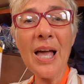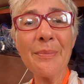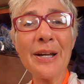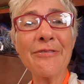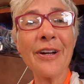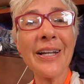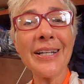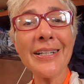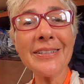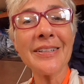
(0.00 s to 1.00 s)
My friend
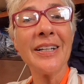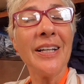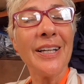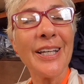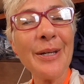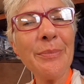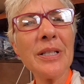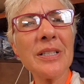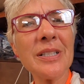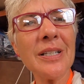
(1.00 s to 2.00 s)
Angus gave me
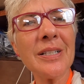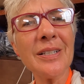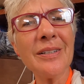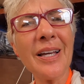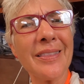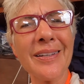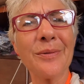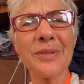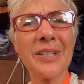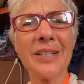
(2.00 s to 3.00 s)
this idea. I think it
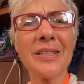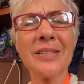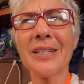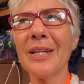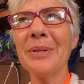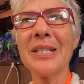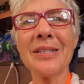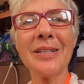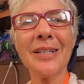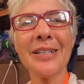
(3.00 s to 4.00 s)
was Angus. Gave me this
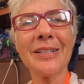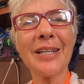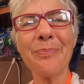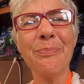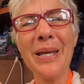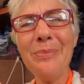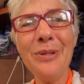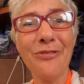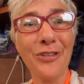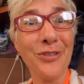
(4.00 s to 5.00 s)
idea to get
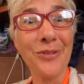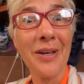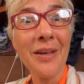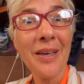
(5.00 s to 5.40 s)
baby food.